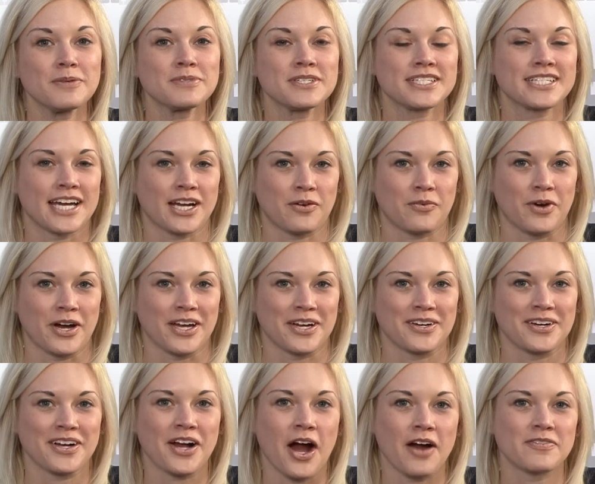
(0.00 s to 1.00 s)
to
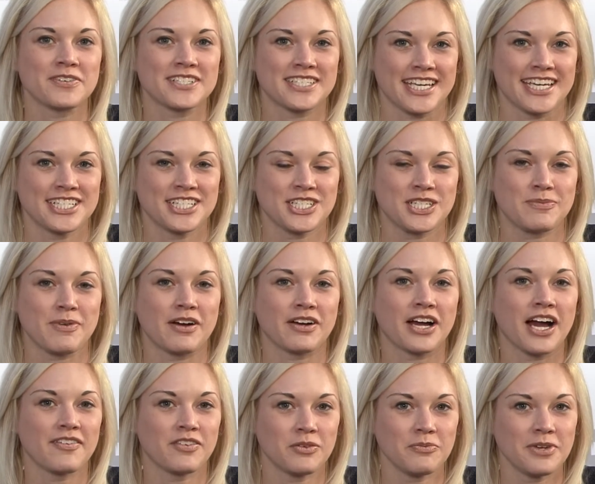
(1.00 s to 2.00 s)
TechWire, a conversation about
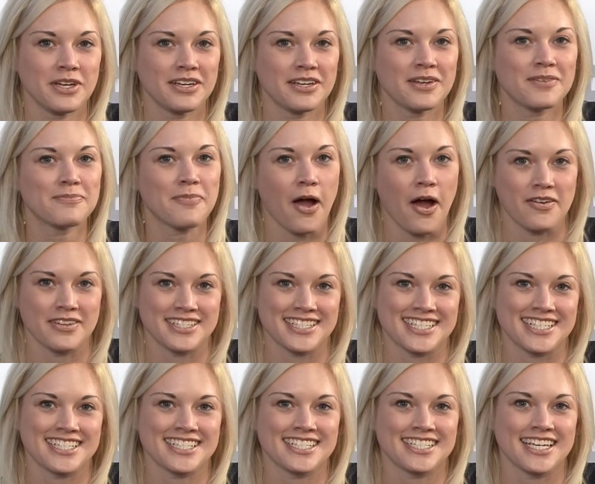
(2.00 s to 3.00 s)
government,
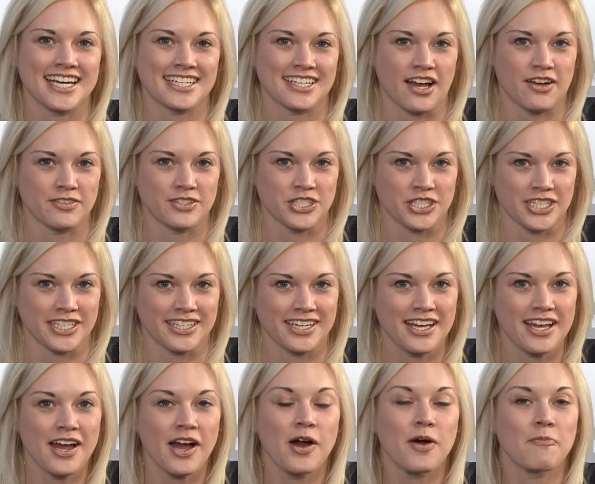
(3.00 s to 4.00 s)
politics, and technology.
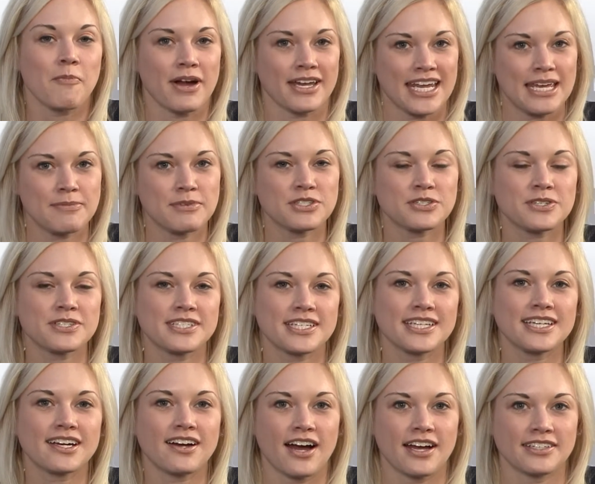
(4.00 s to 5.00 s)
My name is
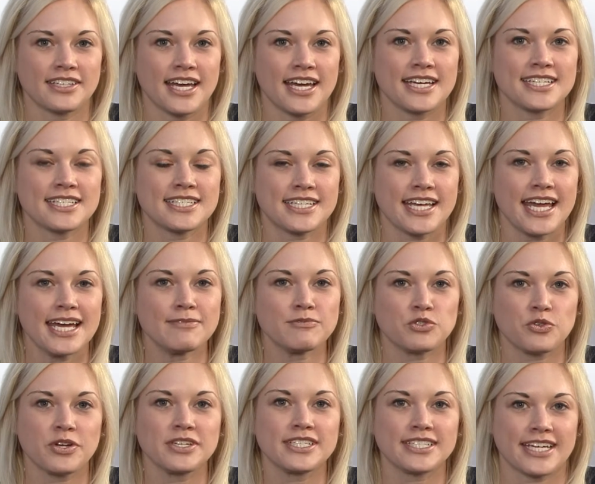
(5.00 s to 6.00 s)
Christina Gagnier, and today I'm
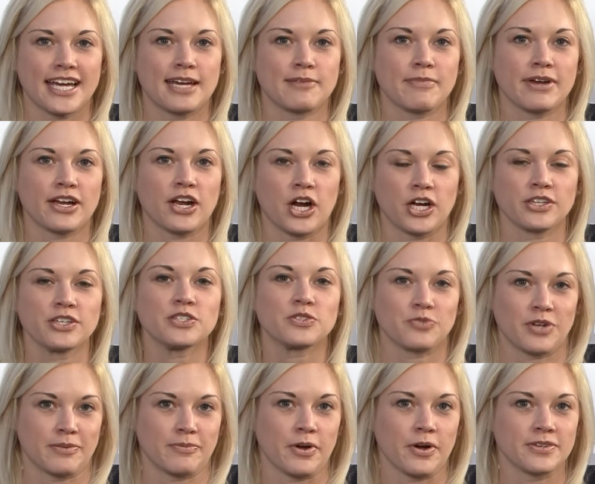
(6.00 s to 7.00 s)
joined again by Carlos
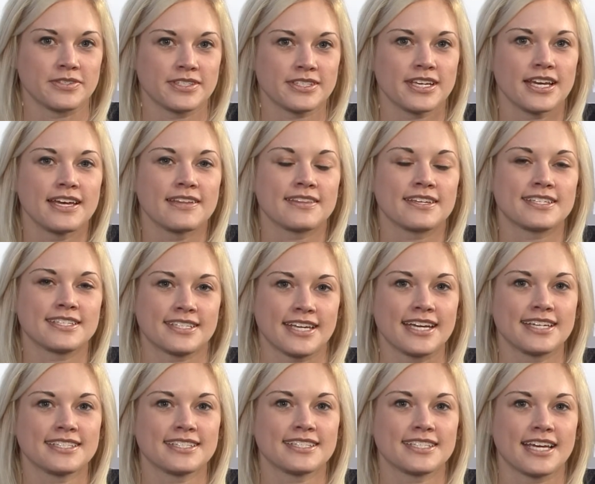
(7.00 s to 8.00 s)
Ramos, the
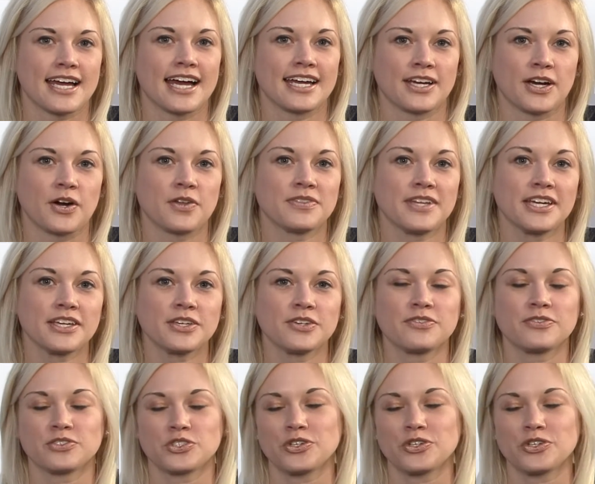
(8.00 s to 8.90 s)
state CIO. Thank you for